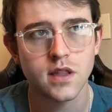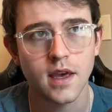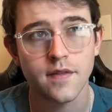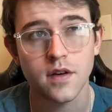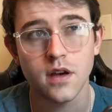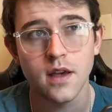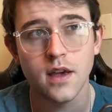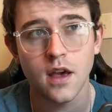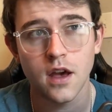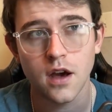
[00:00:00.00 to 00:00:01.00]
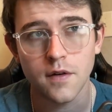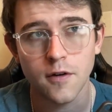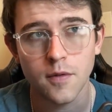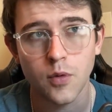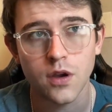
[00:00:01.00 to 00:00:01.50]
They have a
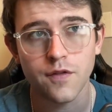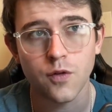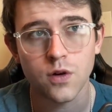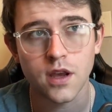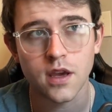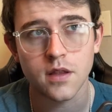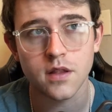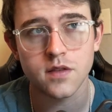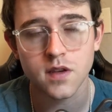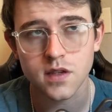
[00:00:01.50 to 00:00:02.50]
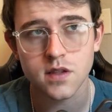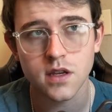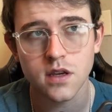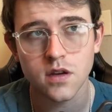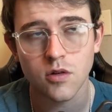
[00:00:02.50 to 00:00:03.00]

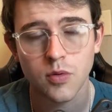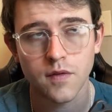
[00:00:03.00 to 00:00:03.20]
.4860